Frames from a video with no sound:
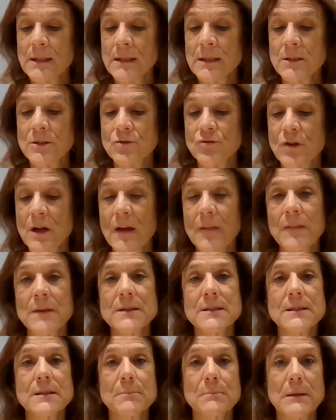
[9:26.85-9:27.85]
its strength and
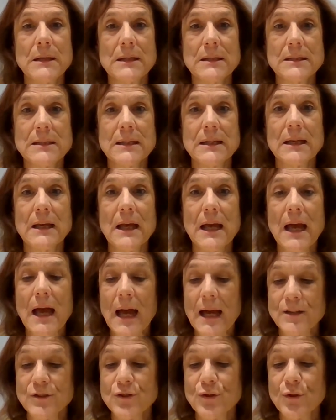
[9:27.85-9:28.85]
stability
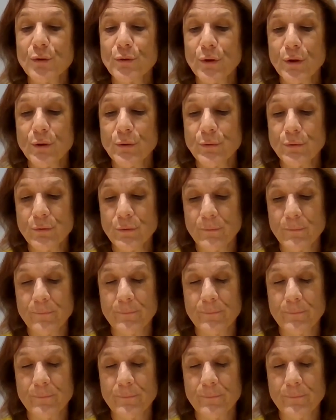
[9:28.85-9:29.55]
as your own.